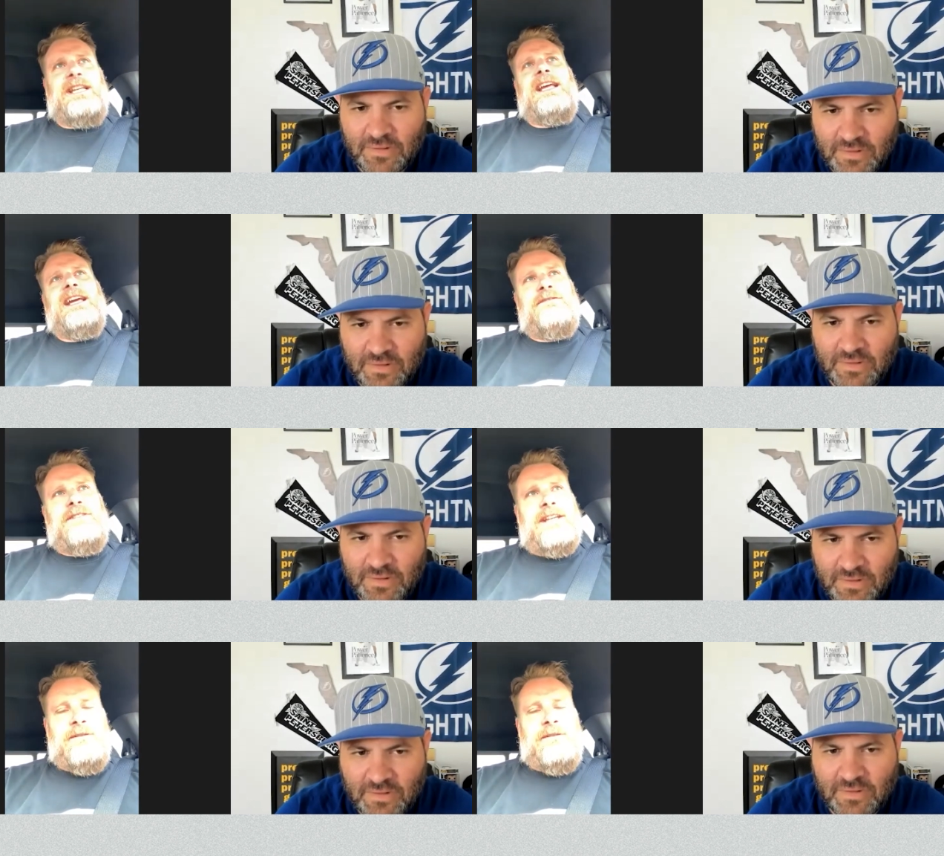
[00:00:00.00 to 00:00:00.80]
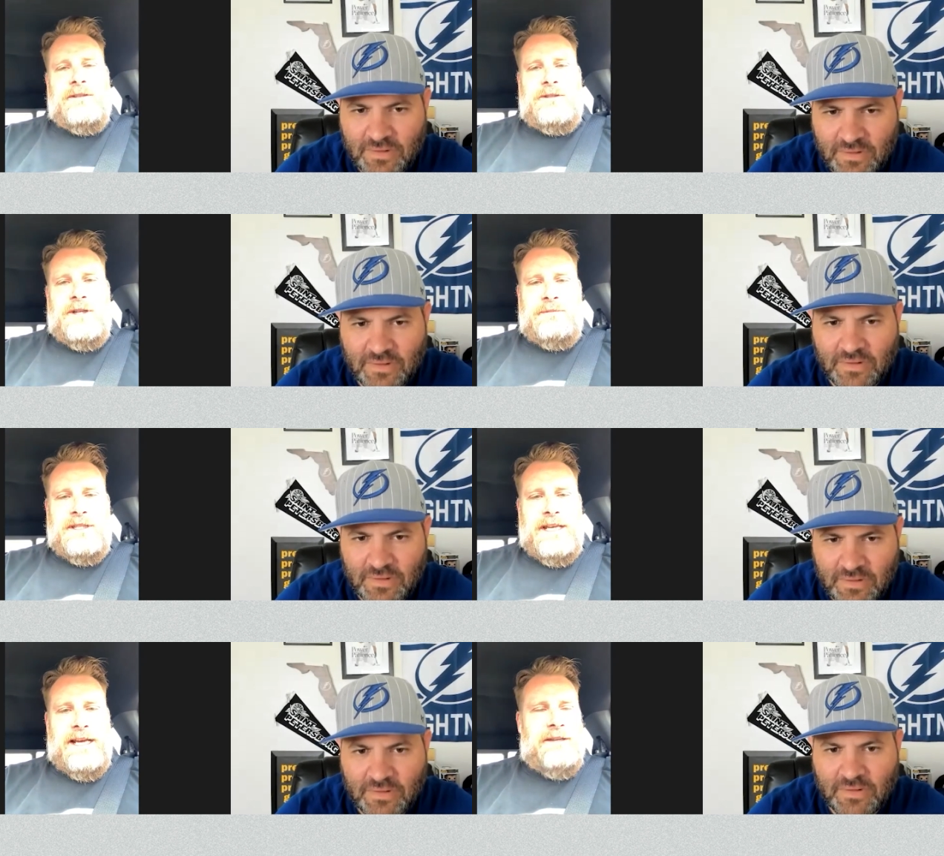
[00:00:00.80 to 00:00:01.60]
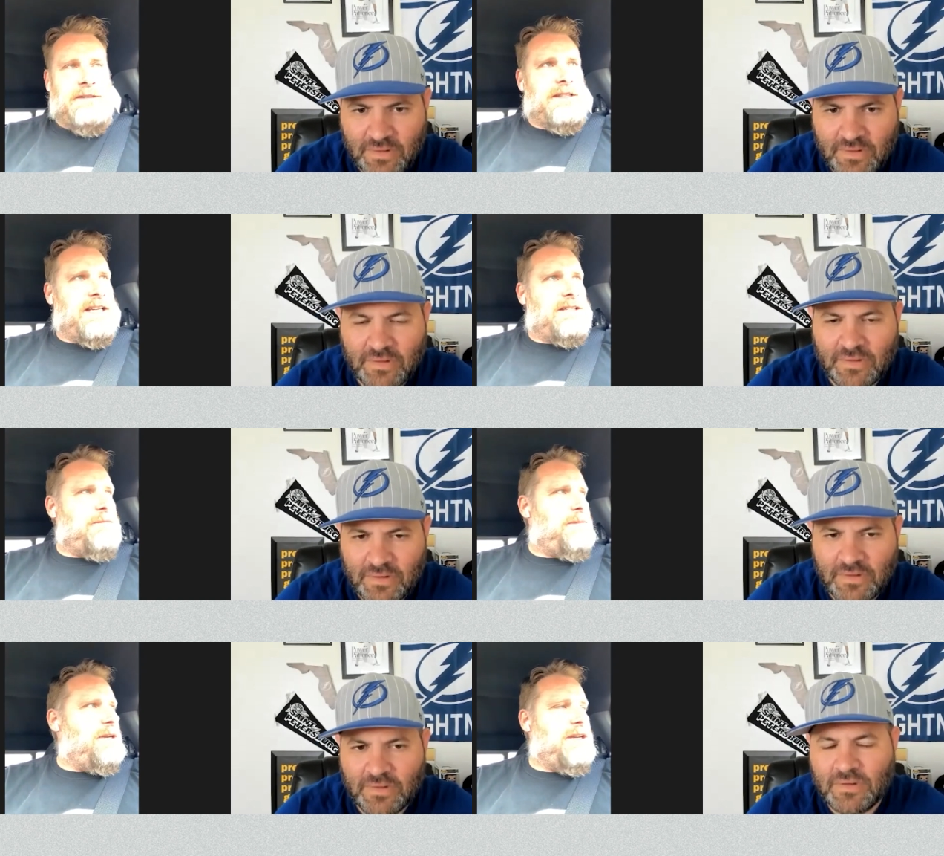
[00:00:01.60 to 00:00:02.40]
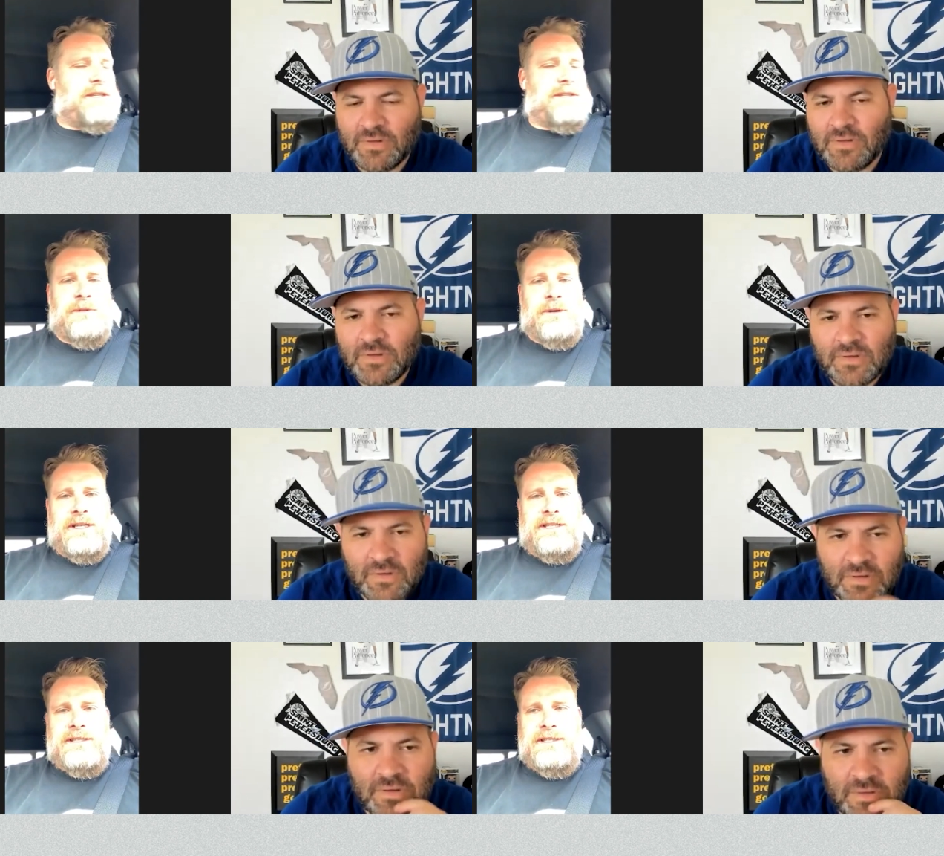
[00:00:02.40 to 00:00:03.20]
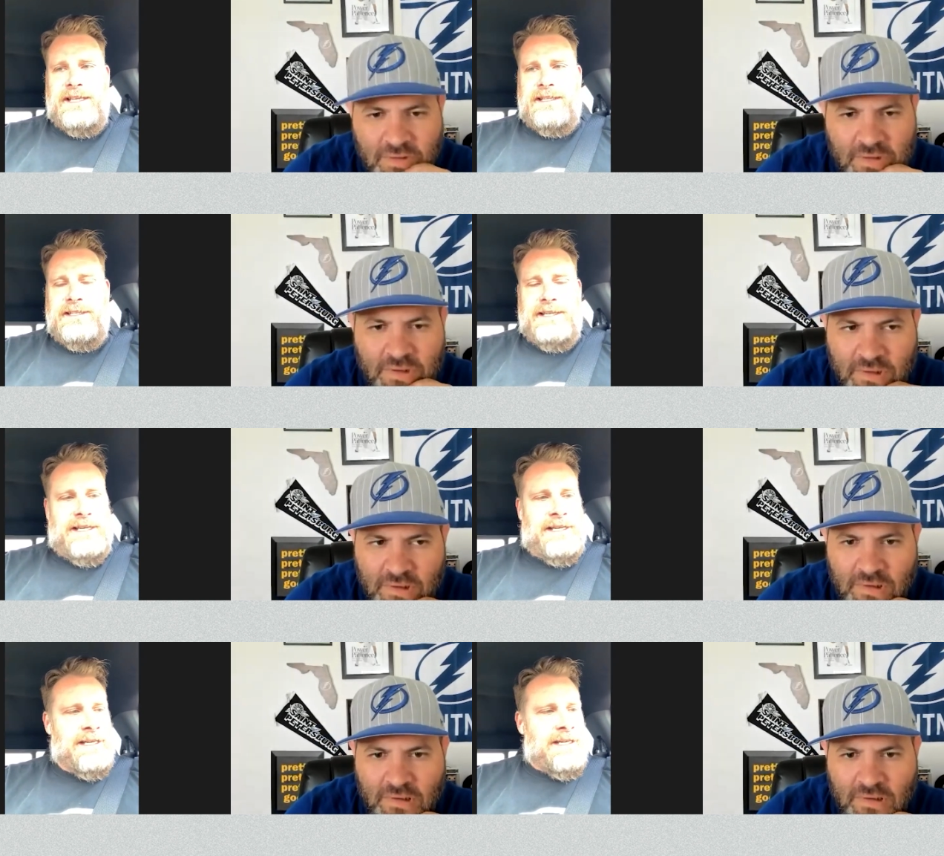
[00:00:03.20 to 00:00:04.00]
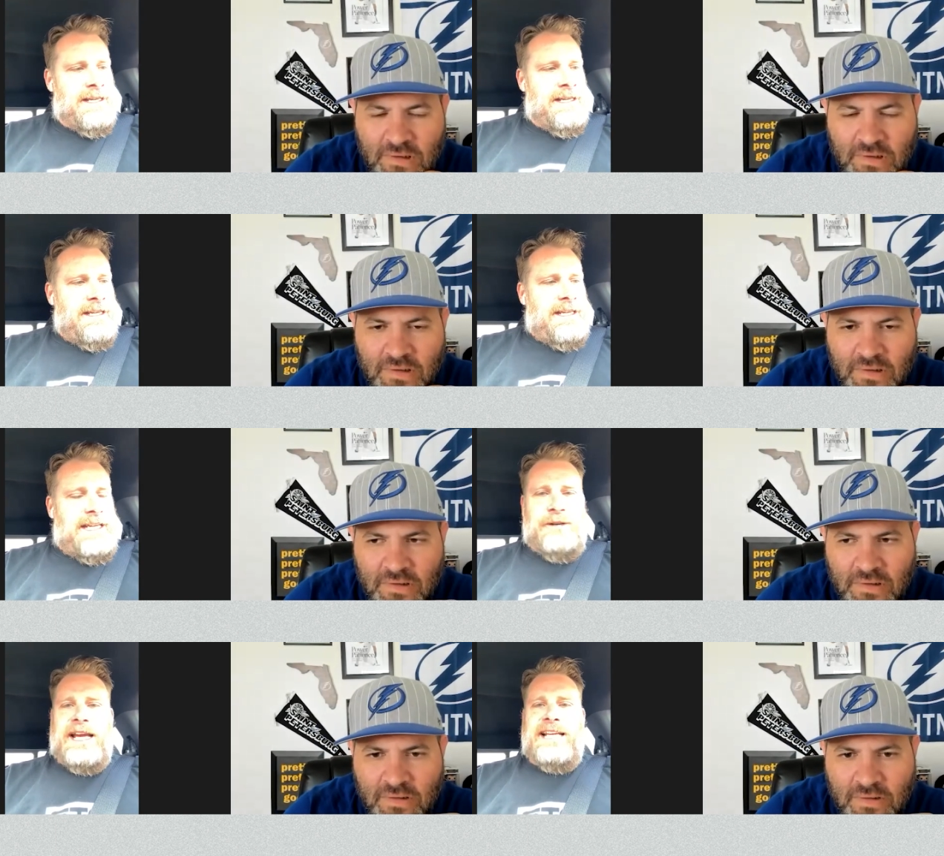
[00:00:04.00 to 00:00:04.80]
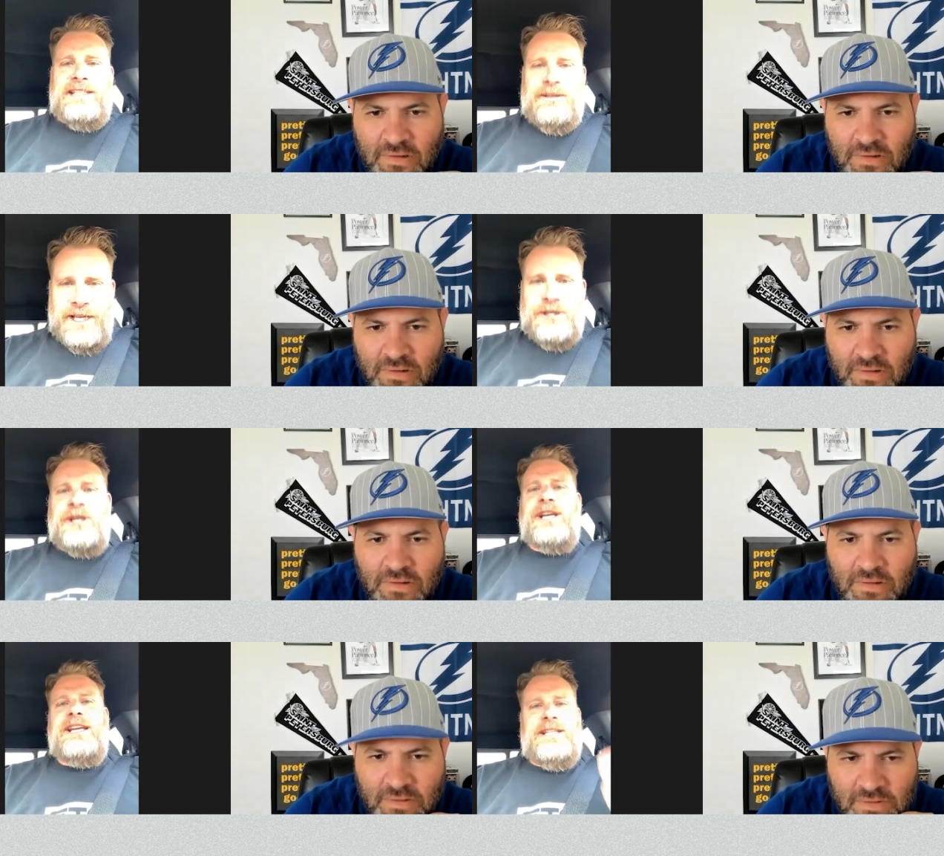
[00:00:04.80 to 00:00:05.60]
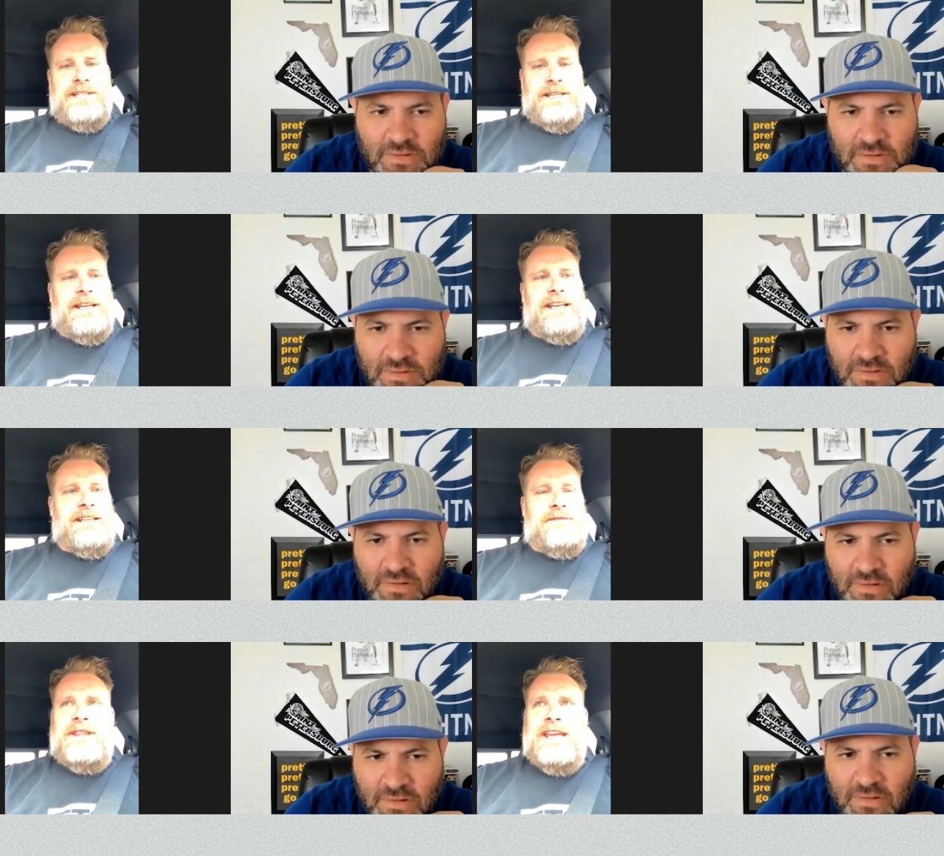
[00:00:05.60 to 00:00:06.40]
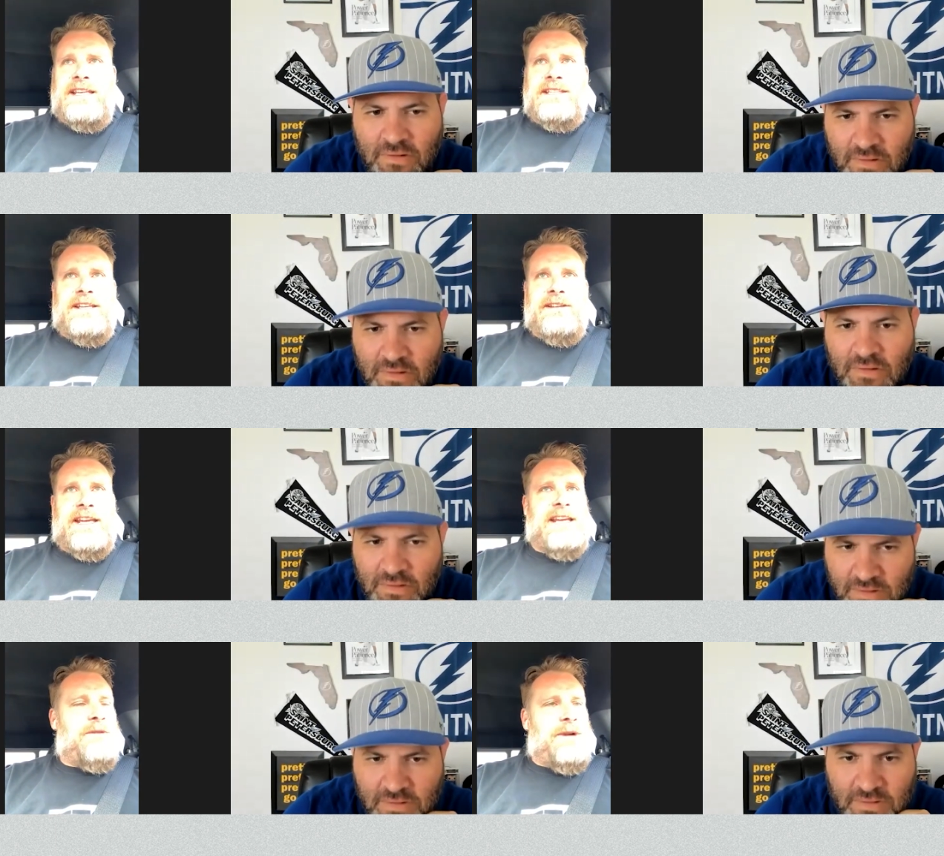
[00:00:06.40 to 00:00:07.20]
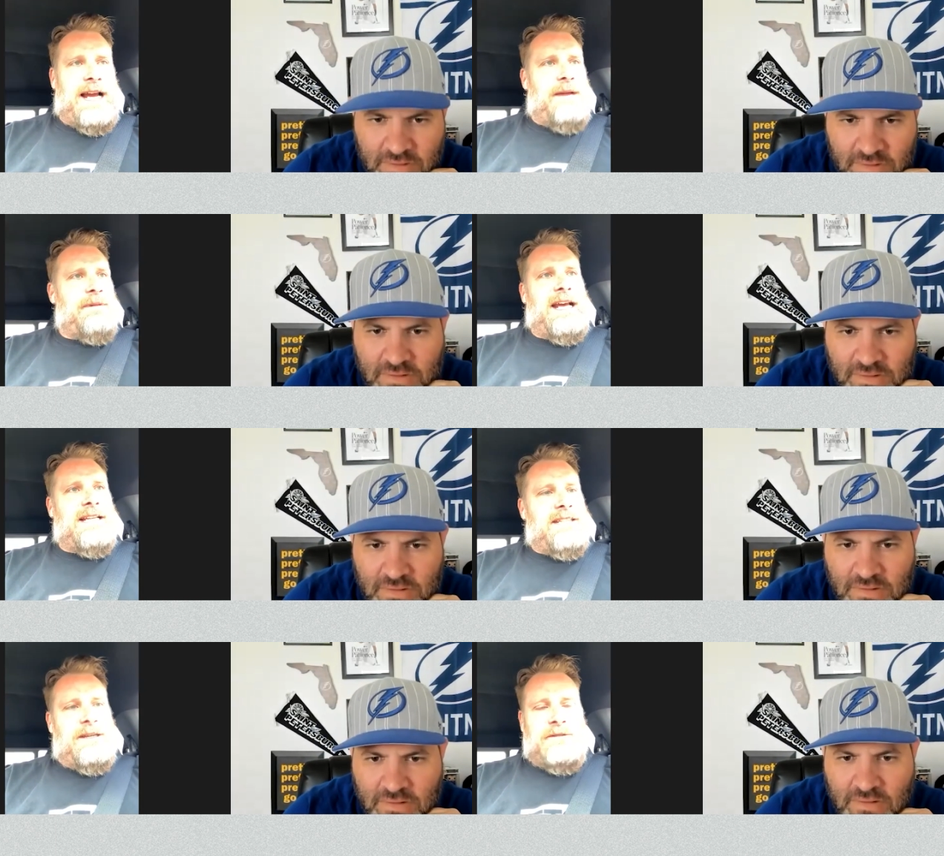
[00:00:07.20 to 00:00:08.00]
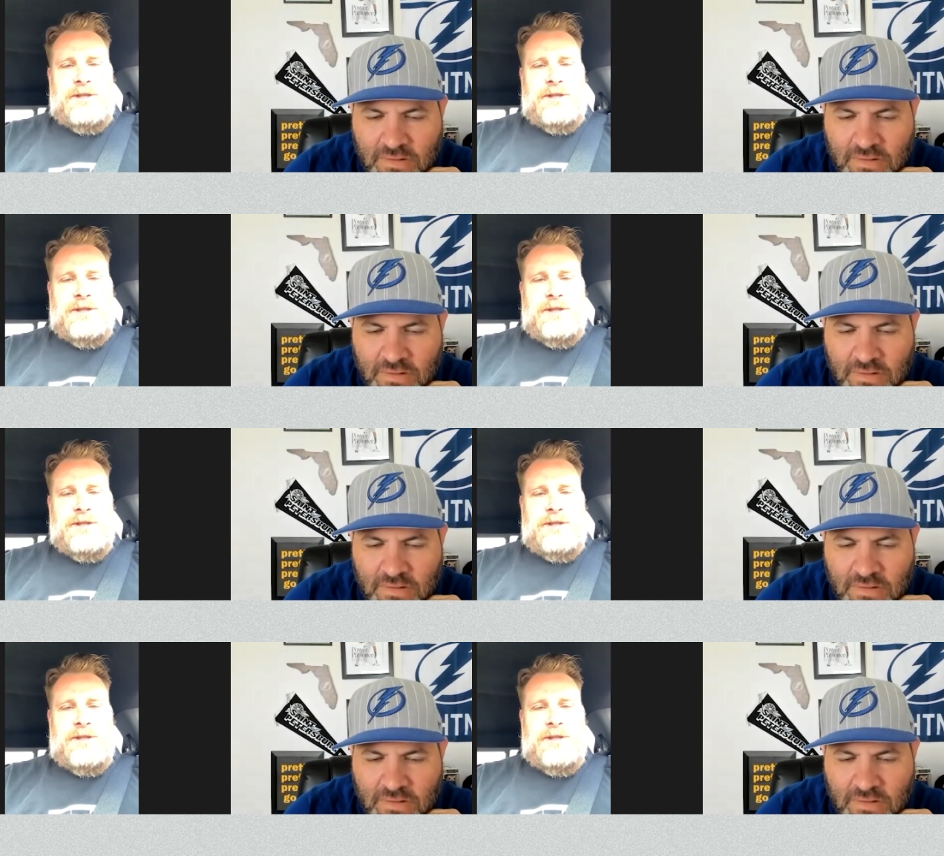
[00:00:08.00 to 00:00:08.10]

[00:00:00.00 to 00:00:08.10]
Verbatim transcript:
Speaker 1: in life. Like everyone goes through ups and downs, and that's the beauty of sports, is that, guys have injuries and different things. And you look at even what happened last night with